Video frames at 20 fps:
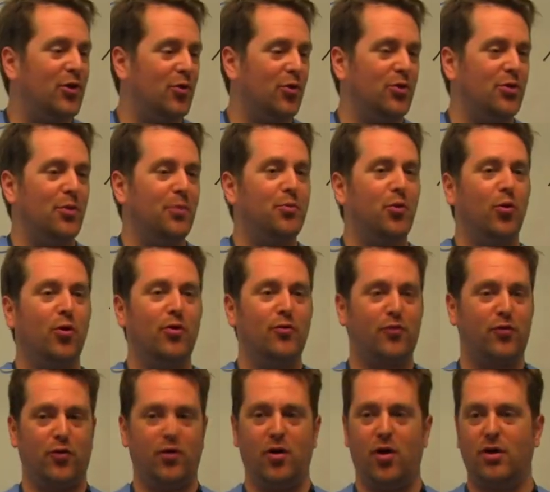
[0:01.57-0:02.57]
here on the
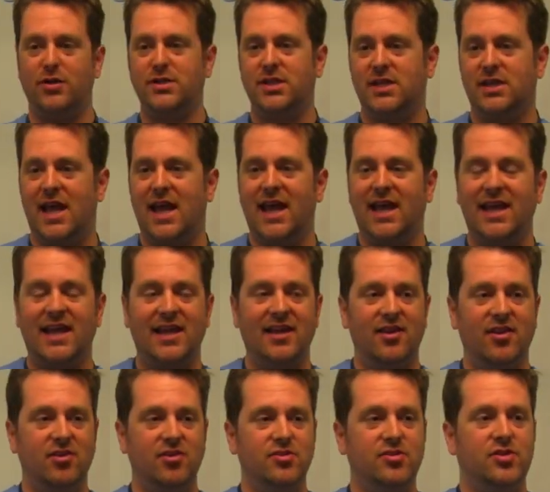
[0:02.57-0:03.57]
board for y'all today
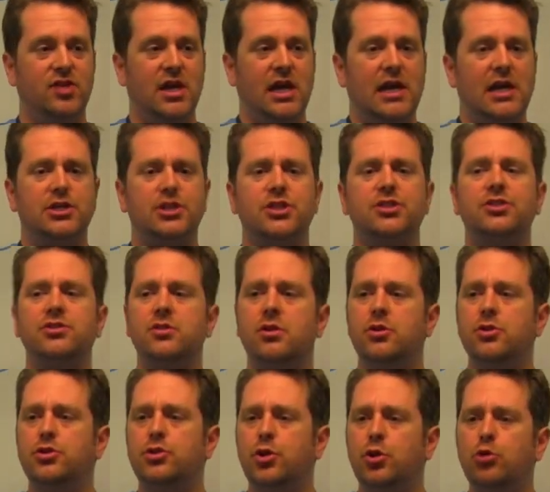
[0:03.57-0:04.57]
is
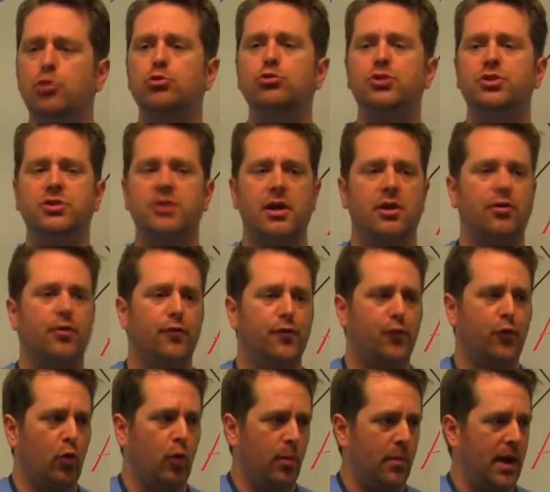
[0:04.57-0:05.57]
just two standard
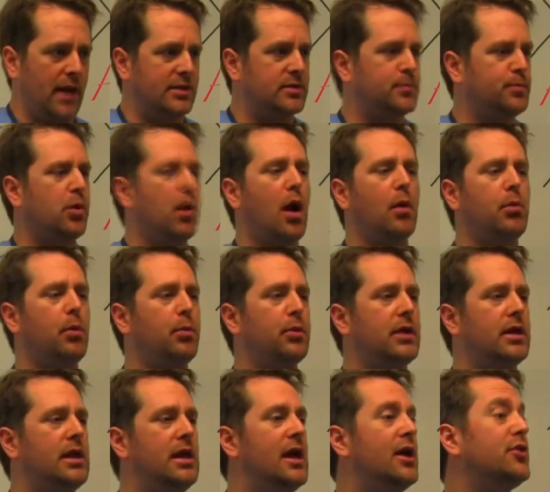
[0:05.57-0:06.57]
formats,
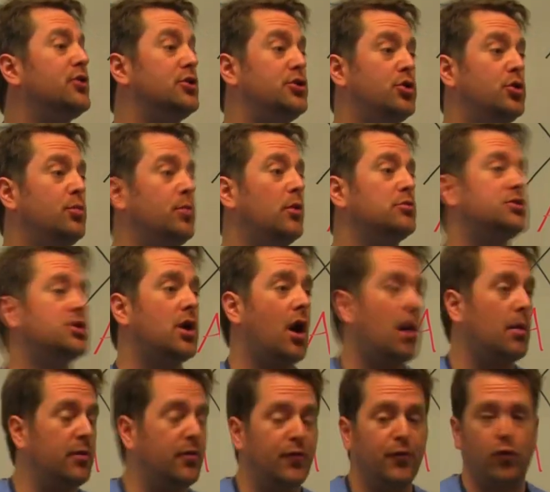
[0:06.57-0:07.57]
probably the two most
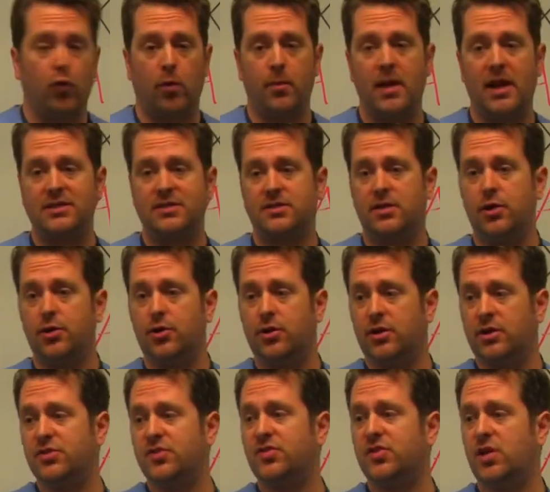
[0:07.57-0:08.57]
common formats that you're
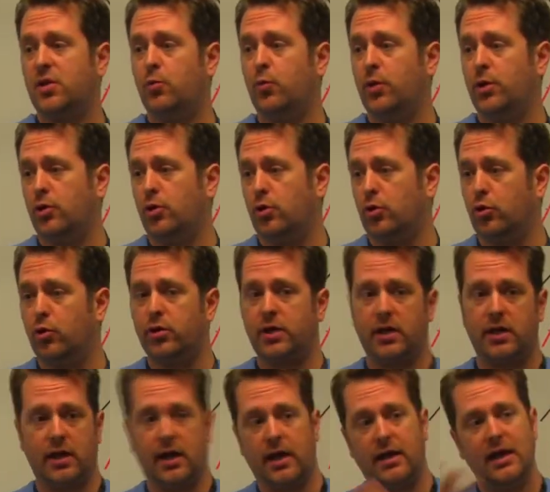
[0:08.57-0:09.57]
going to see when you're
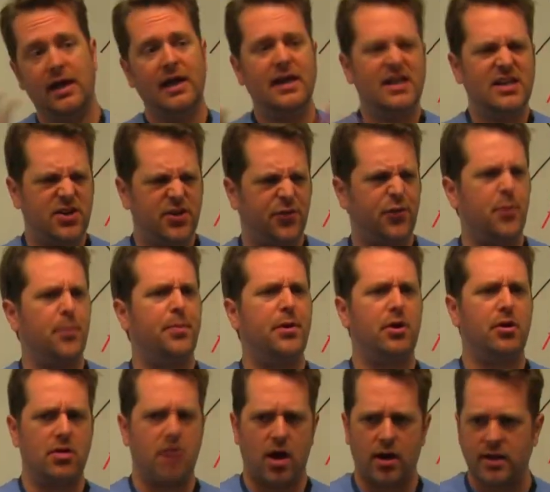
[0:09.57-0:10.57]
looking at different
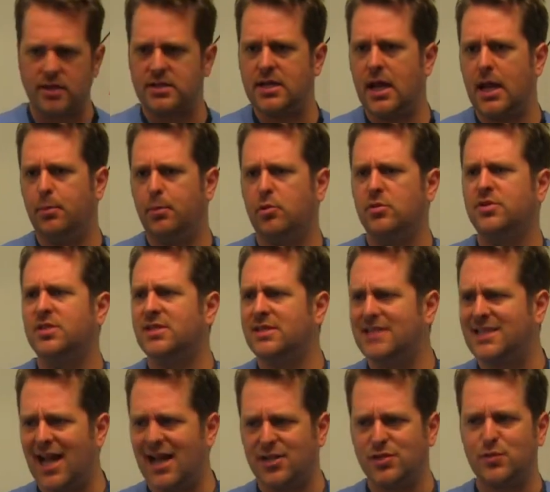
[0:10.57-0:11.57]
periodic tables
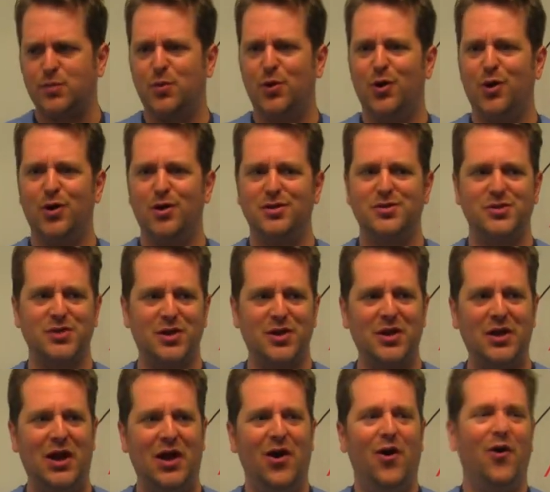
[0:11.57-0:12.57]
in textbooks
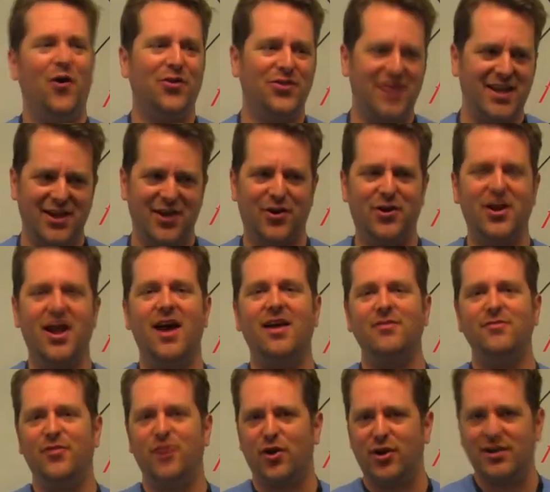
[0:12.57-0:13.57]
and on the
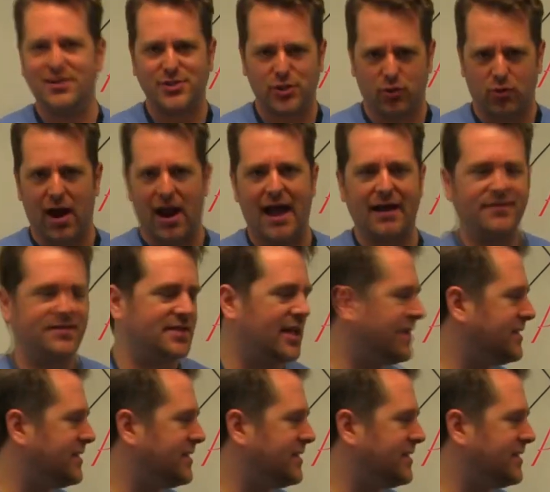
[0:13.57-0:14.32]
internet, various graphs,